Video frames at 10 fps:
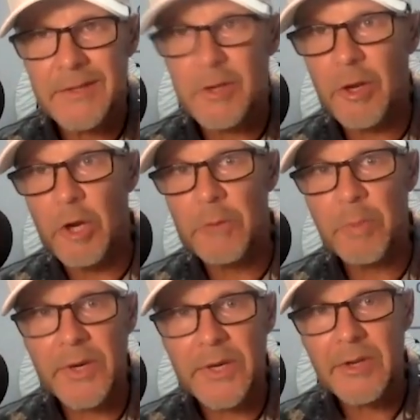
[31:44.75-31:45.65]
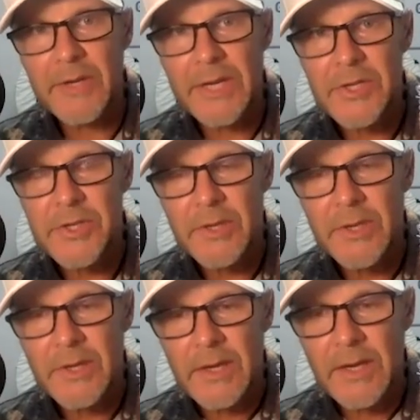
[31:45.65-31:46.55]
Good low point location.
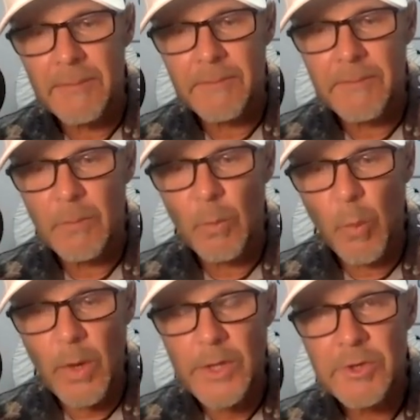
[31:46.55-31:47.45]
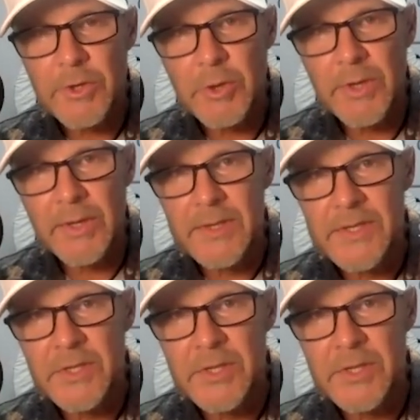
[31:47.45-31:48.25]
When you're doing this,